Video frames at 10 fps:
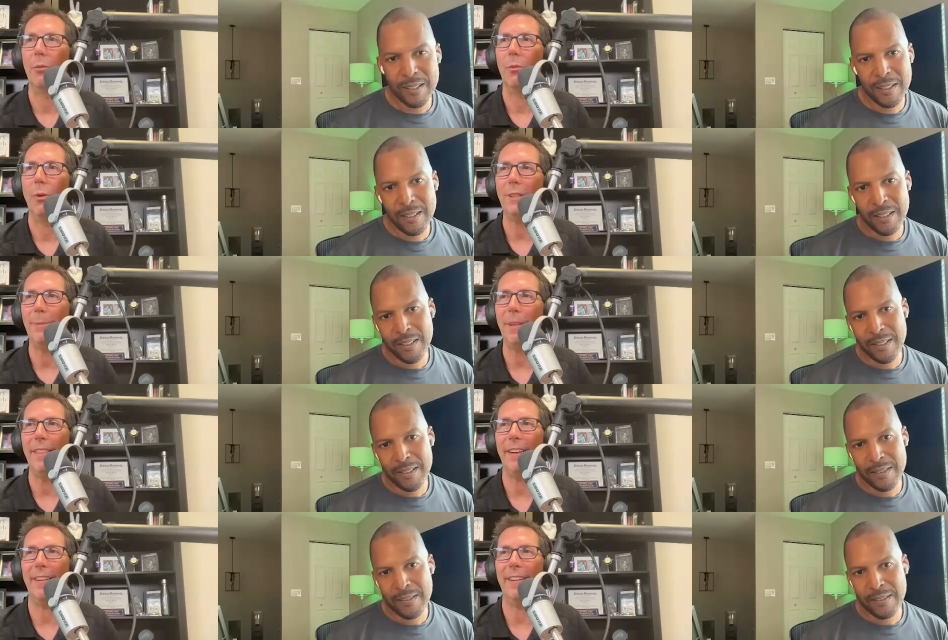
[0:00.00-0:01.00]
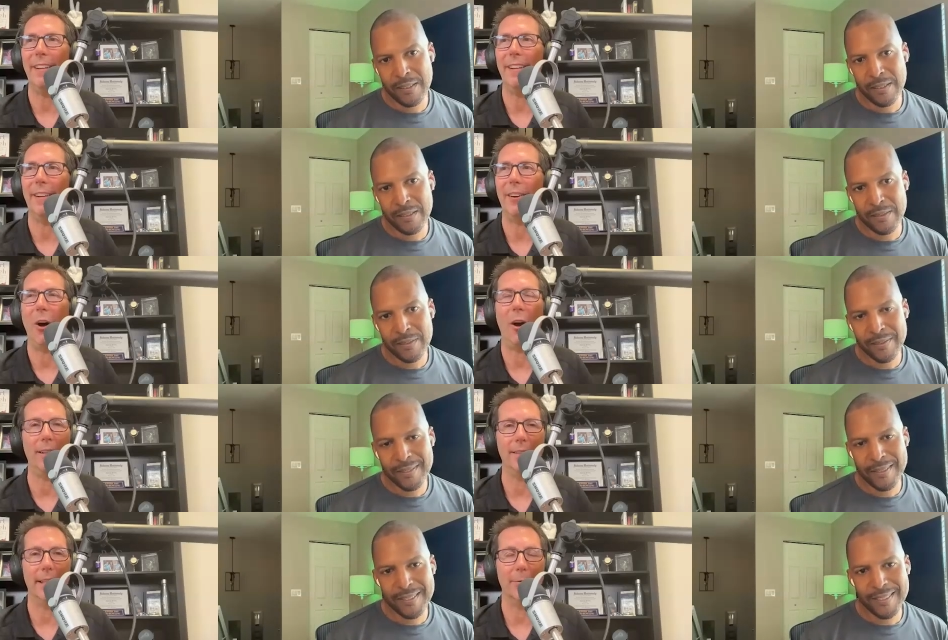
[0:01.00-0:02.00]
Speaker 1: what's been the the
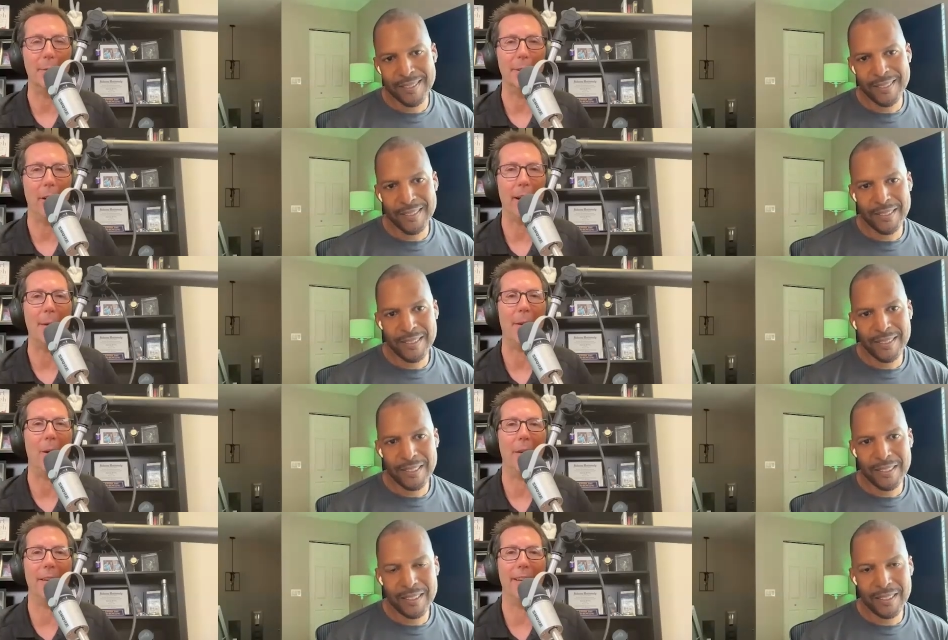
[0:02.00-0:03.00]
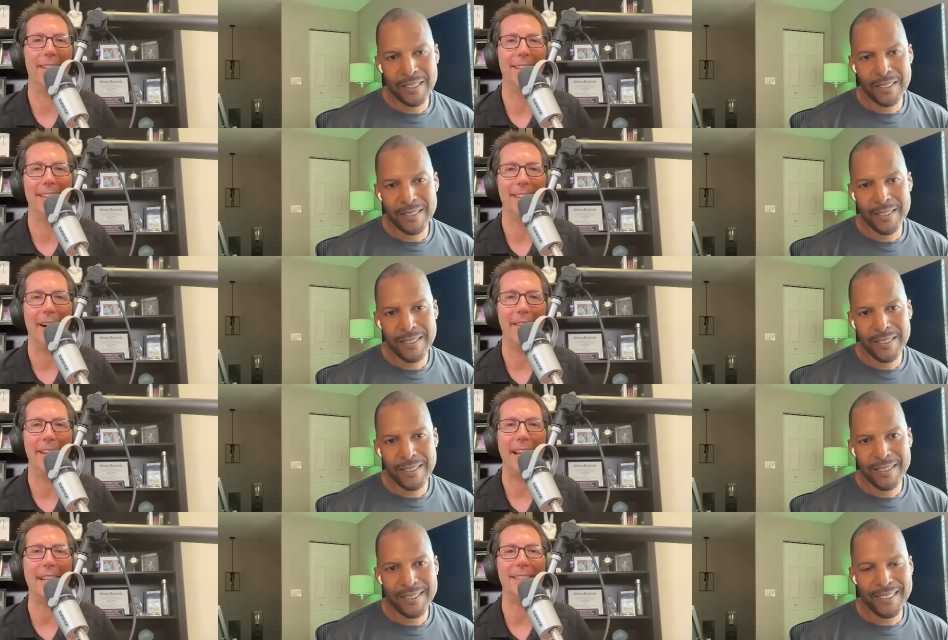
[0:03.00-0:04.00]
hardest thing? We've been talking about all the all the
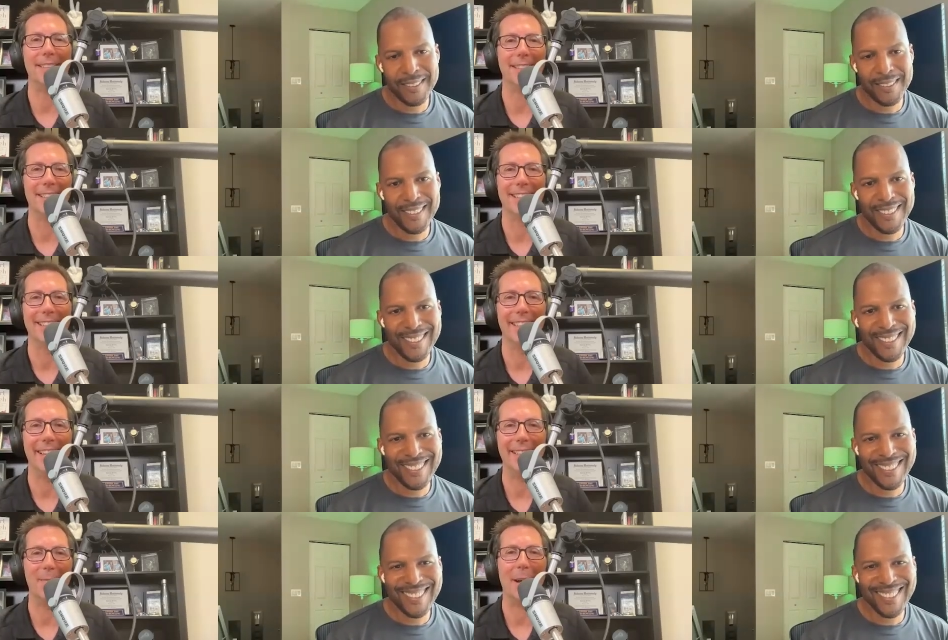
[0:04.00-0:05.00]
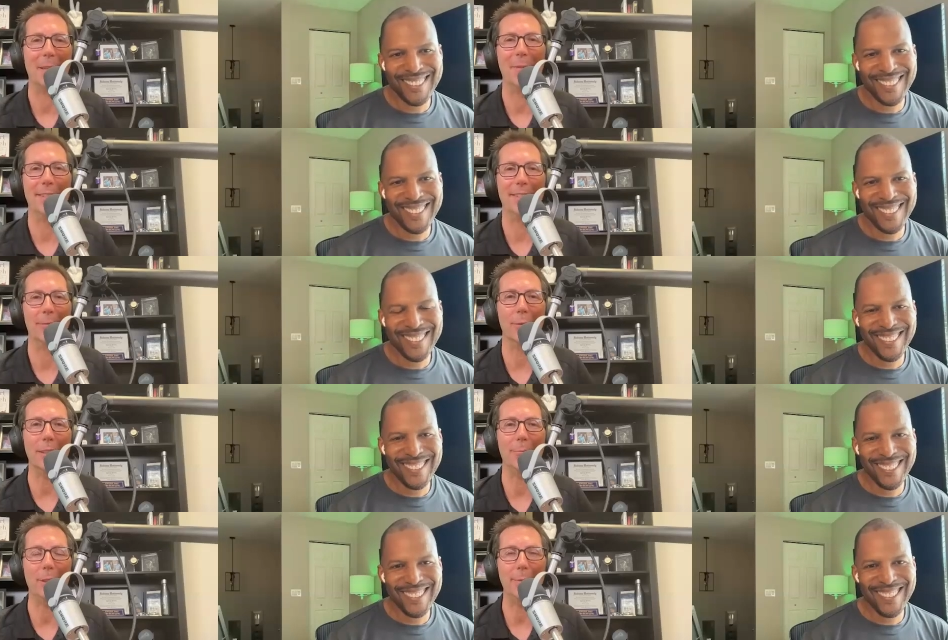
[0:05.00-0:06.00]
nice things about the business.
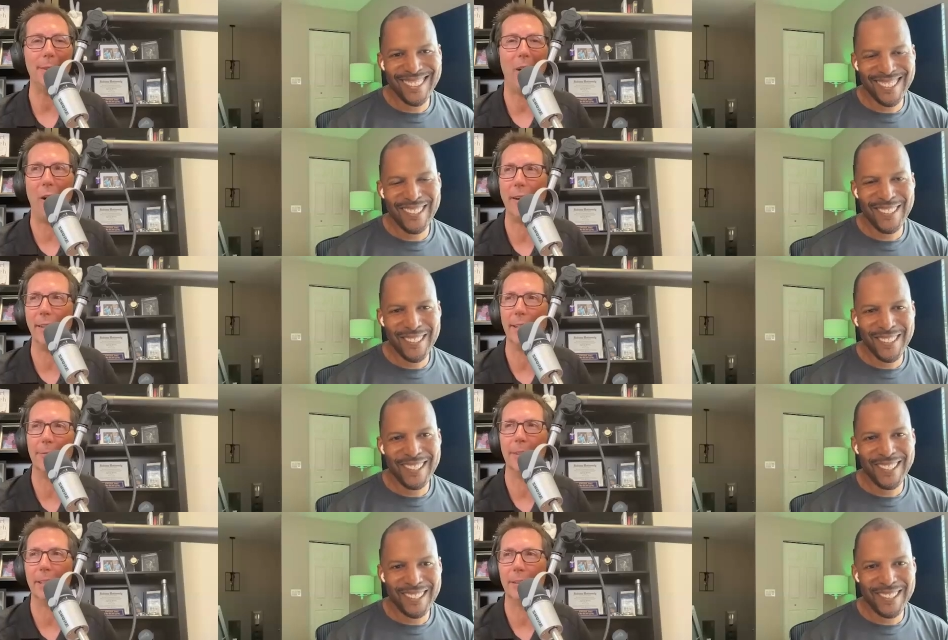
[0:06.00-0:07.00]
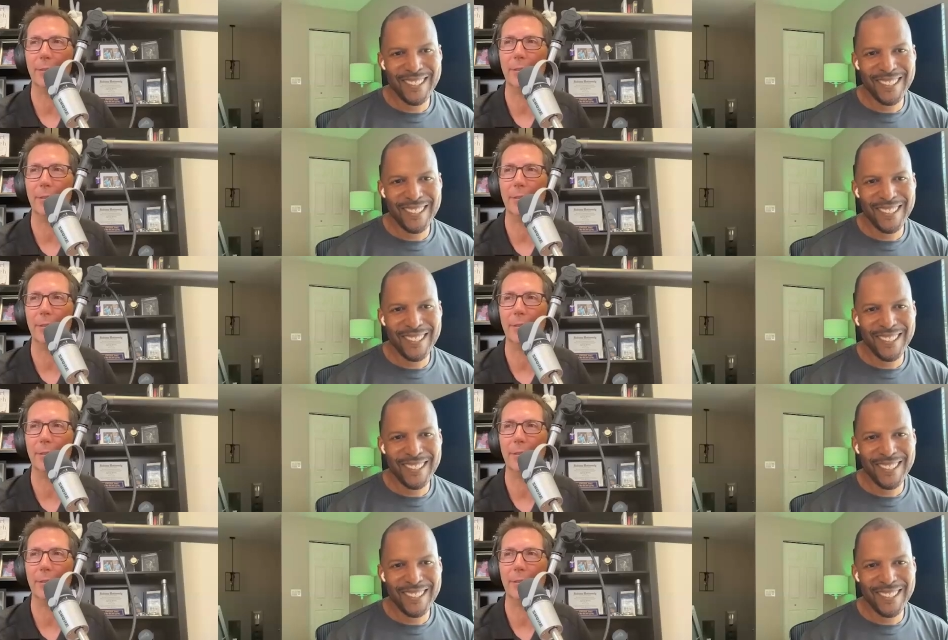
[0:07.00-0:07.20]
What's what's been the hardest thing for you?